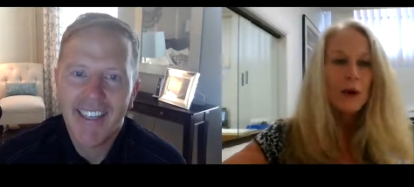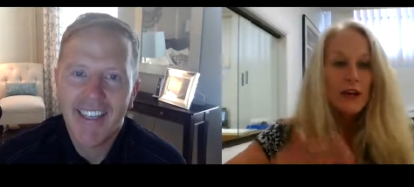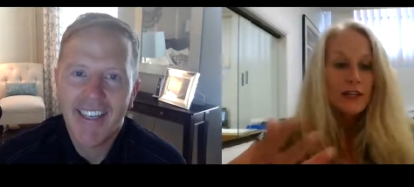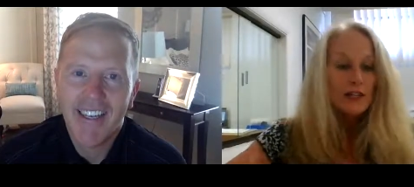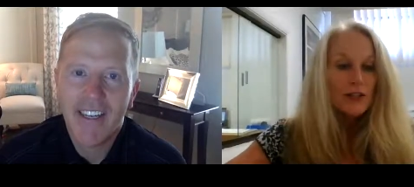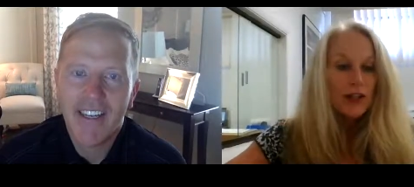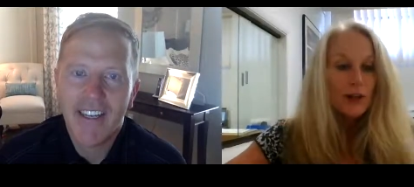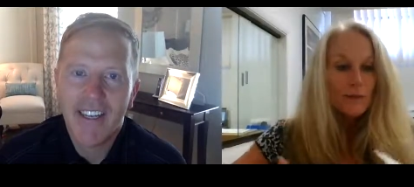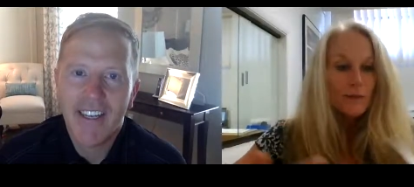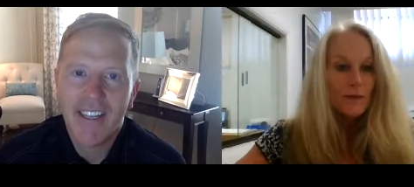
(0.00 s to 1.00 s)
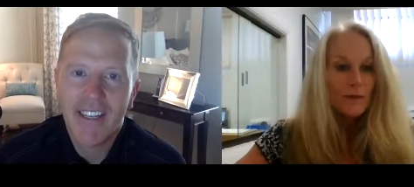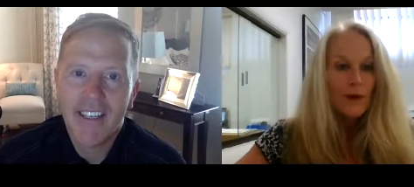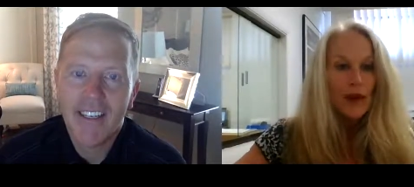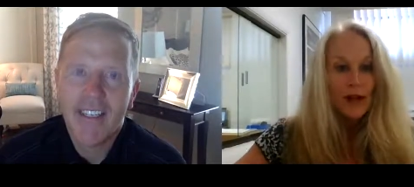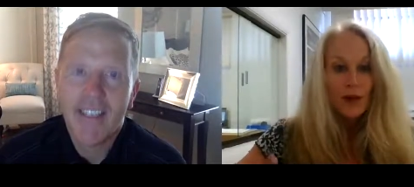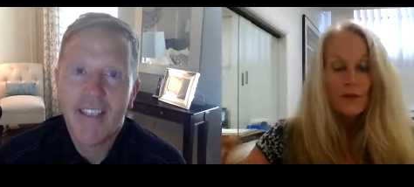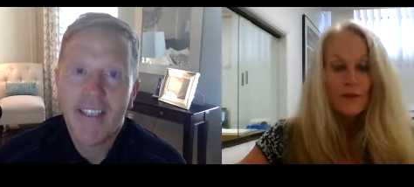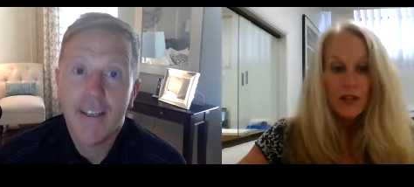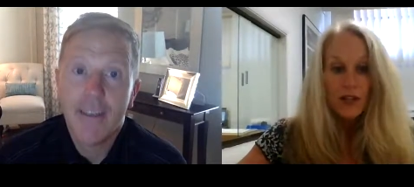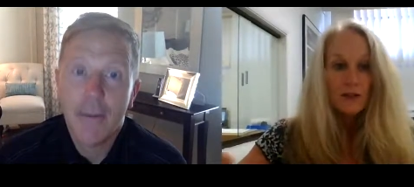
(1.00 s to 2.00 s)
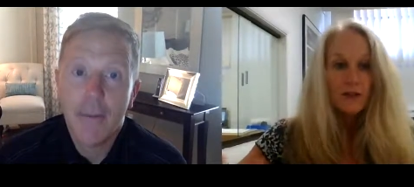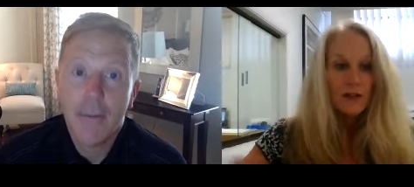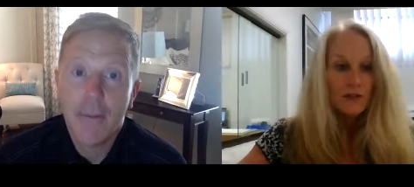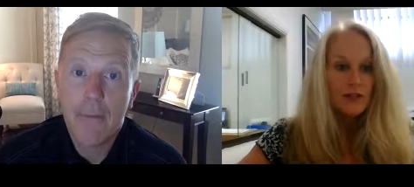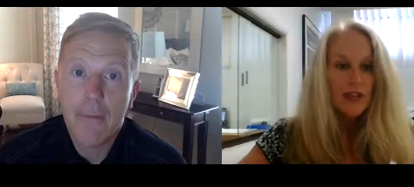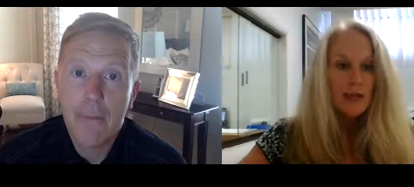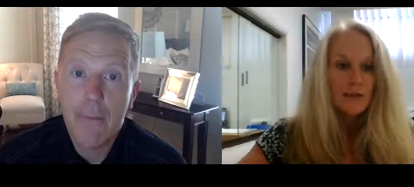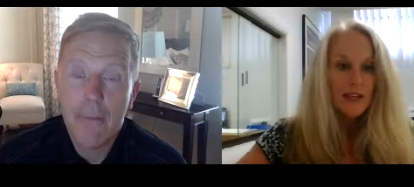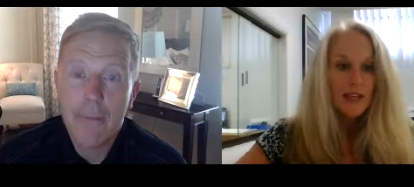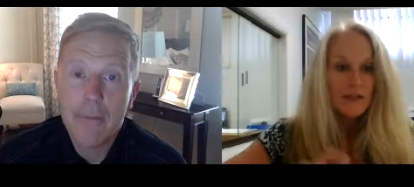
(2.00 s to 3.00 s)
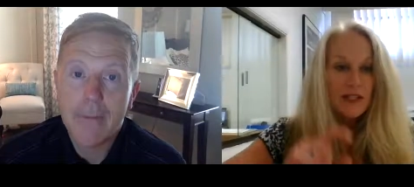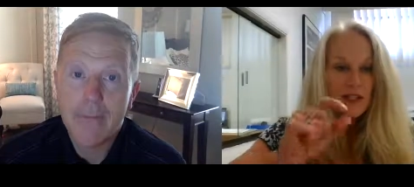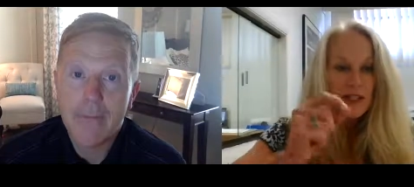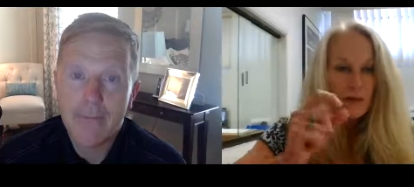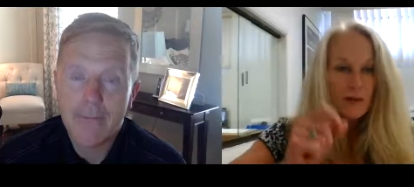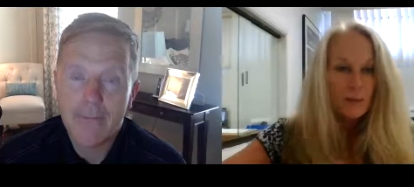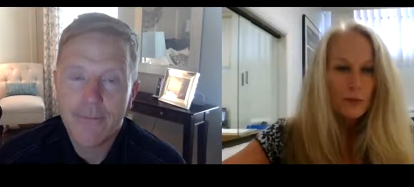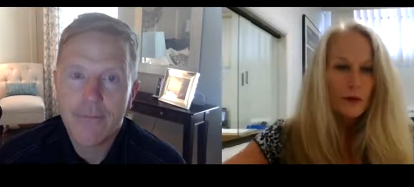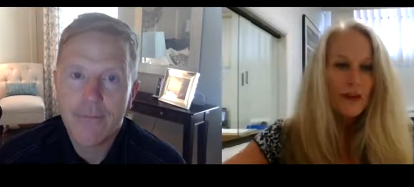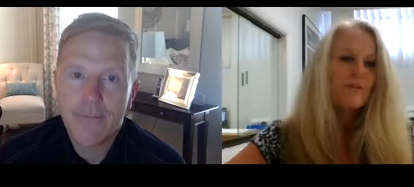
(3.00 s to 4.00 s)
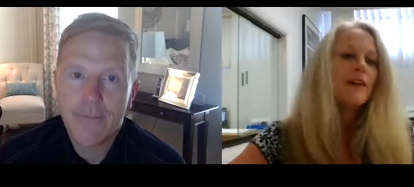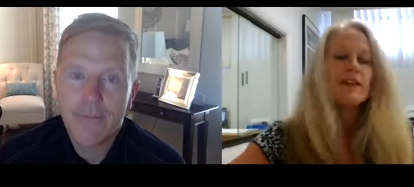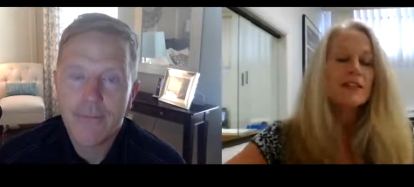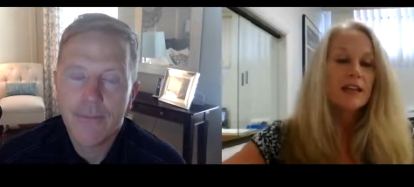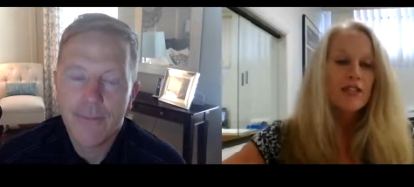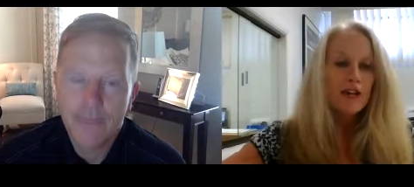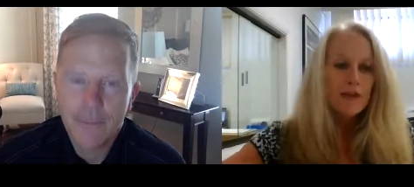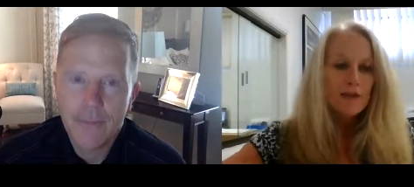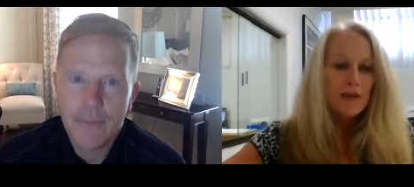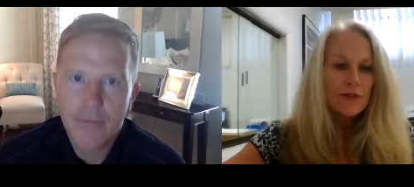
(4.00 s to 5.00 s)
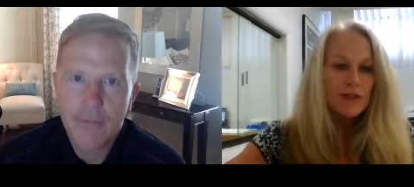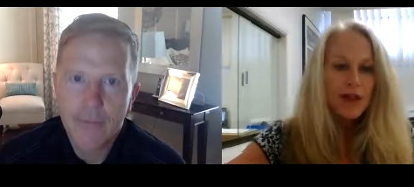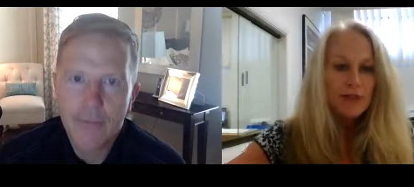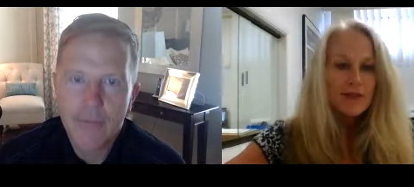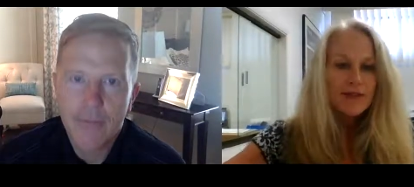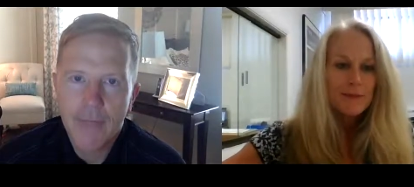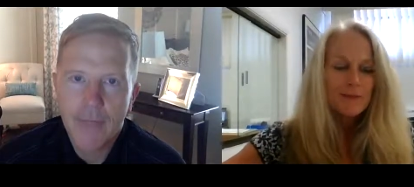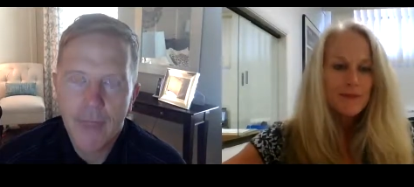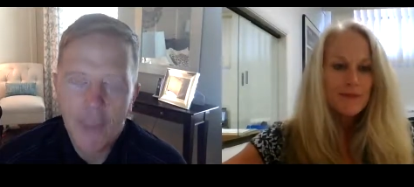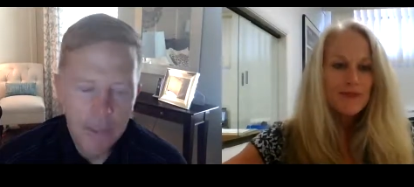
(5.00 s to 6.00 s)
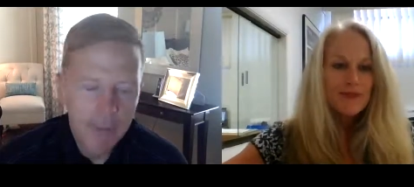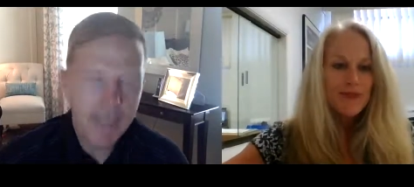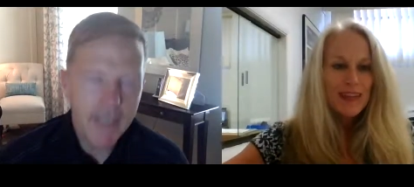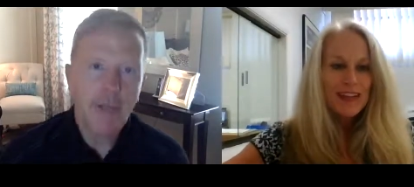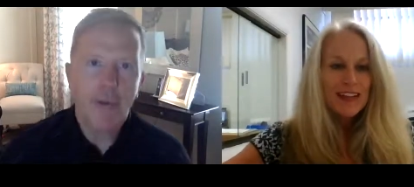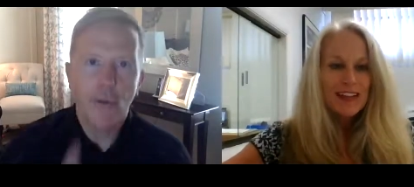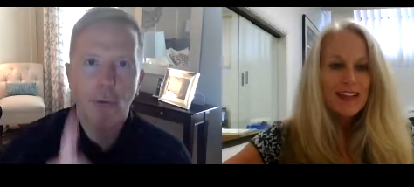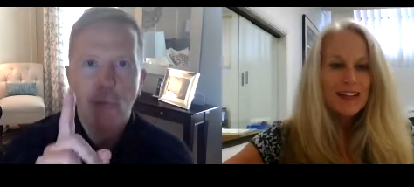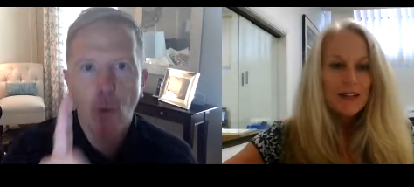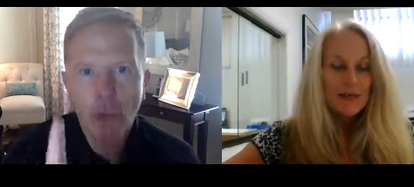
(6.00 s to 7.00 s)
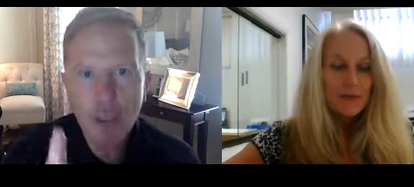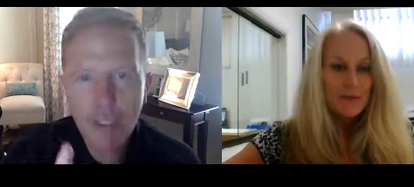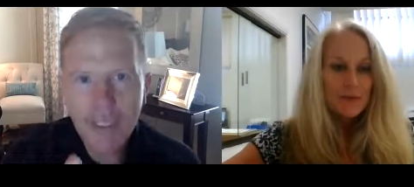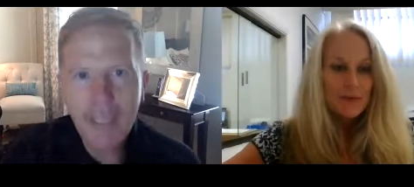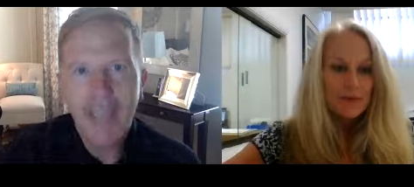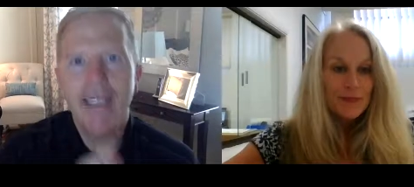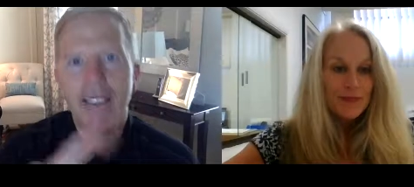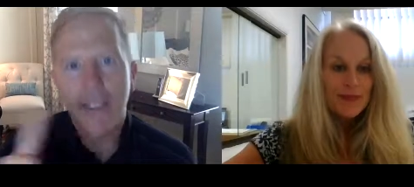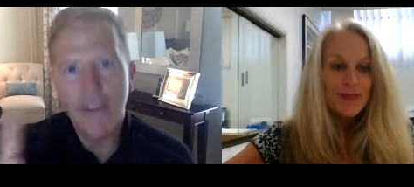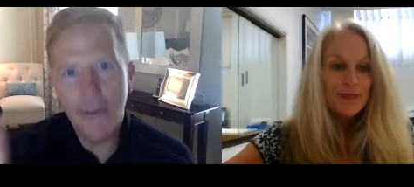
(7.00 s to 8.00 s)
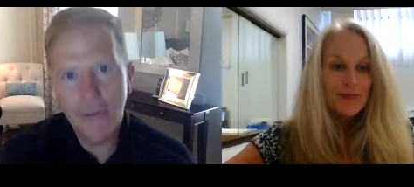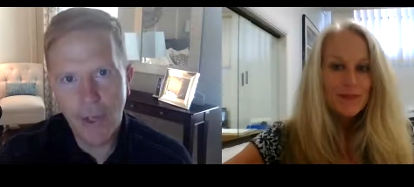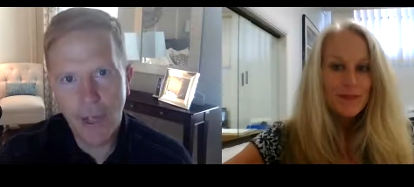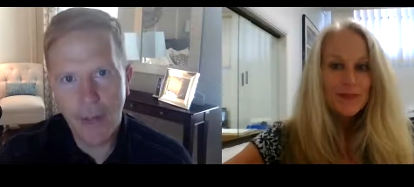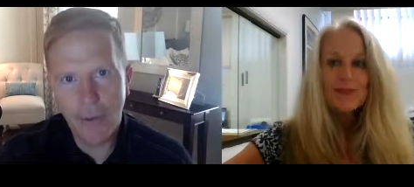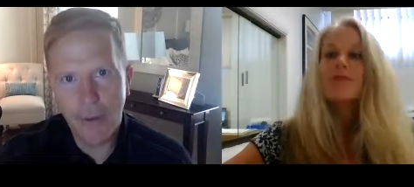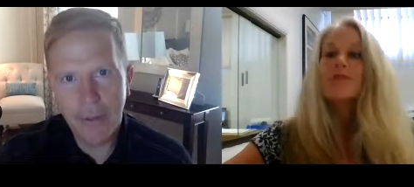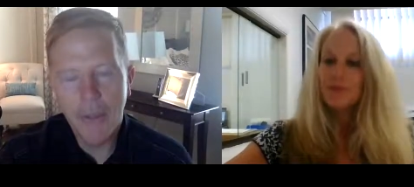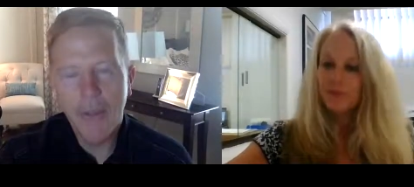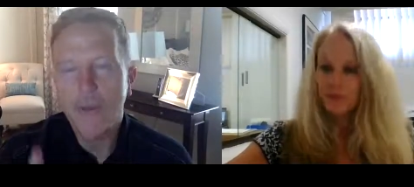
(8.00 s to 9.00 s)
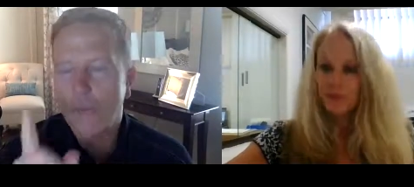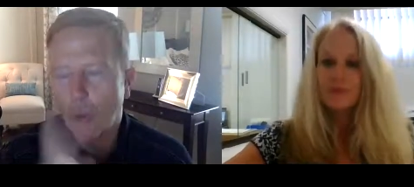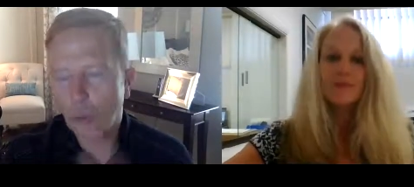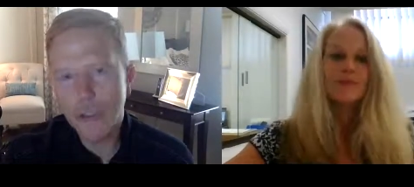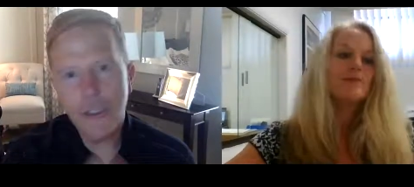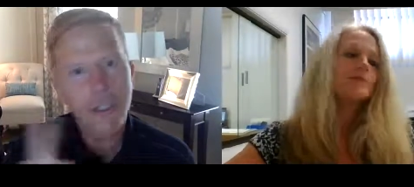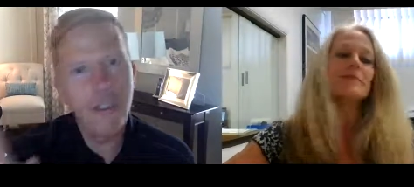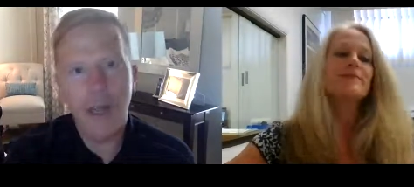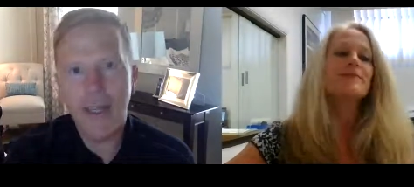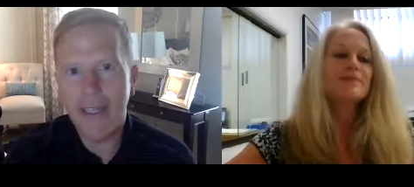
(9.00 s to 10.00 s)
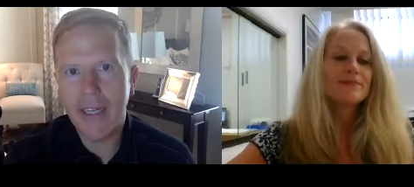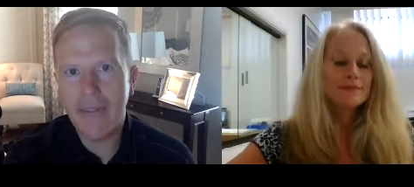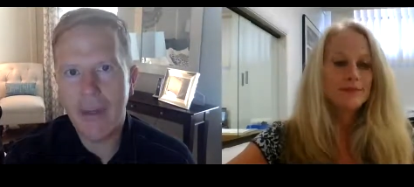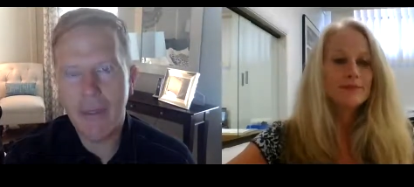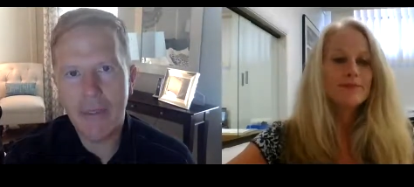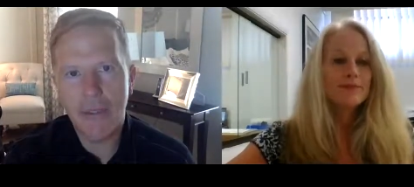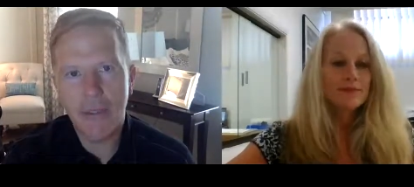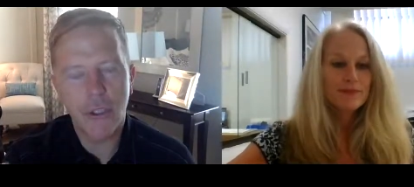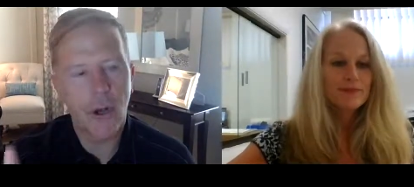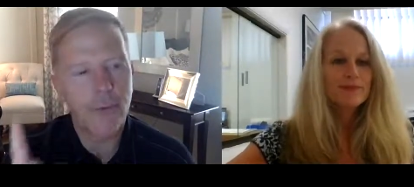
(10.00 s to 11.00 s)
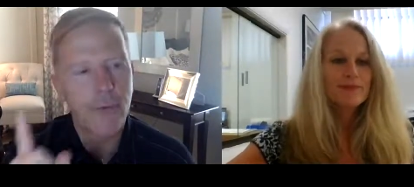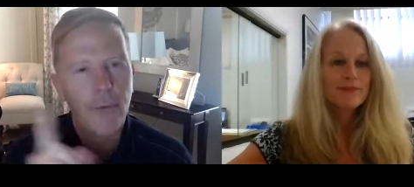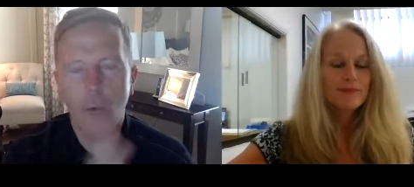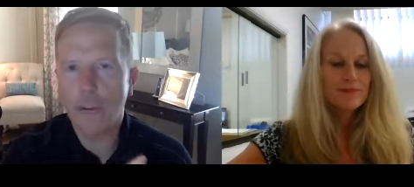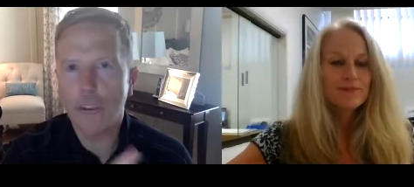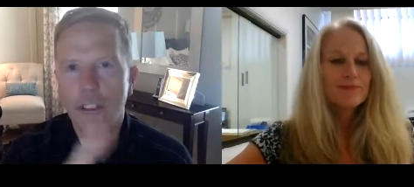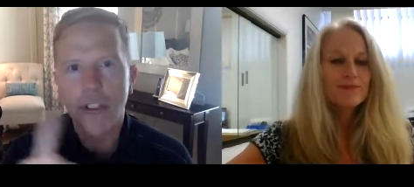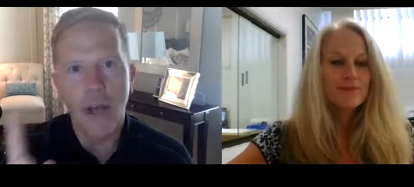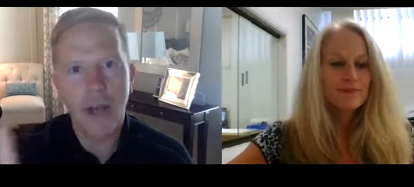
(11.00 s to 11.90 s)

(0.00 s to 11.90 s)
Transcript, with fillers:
Speaker 1: market to them. And I know there's a couple other steps. Give us just a real brief touch on those other steps.
Speaker 2: Because the fortune is in the follow up. The fortune is not in getting that business card. The fortune is not in